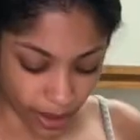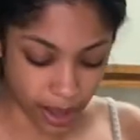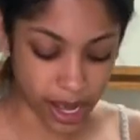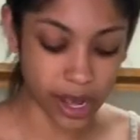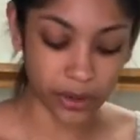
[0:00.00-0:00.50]

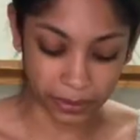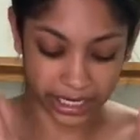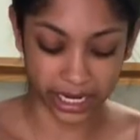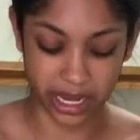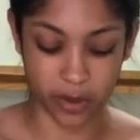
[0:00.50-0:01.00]
Oh my
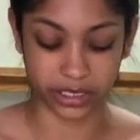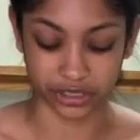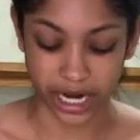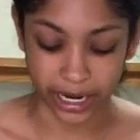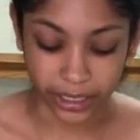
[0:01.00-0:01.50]
God, I can't wait to
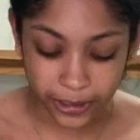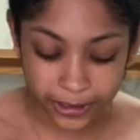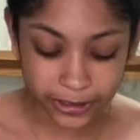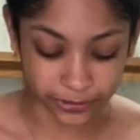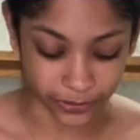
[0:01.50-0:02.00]
try it.
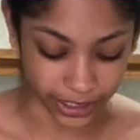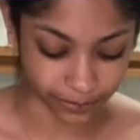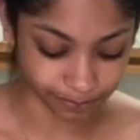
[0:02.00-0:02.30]
Oh, fuck.